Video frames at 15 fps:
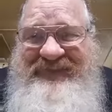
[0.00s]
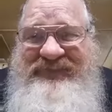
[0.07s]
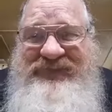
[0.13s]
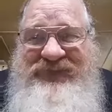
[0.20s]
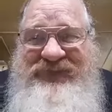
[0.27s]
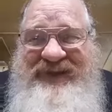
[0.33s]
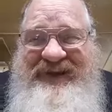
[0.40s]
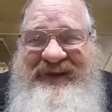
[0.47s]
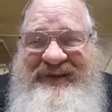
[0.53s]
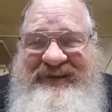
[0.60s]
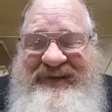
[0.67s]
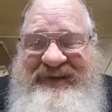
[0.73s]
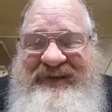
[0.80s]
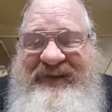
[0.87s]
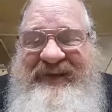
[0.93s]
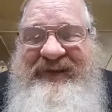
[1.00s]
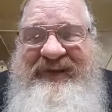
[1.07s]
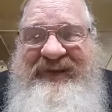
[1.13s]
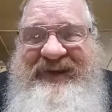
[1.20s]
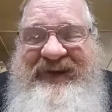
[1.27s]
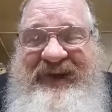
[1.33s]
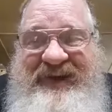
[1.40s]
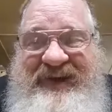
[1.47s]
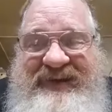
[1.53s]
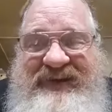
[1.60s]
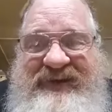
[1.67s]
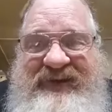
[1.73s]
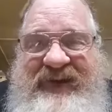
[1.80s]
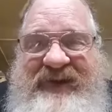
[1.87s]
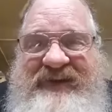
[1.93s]
if, you can. I
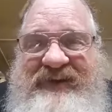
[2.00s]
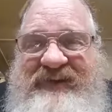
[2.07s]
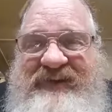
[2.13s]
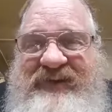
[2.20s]
know, I know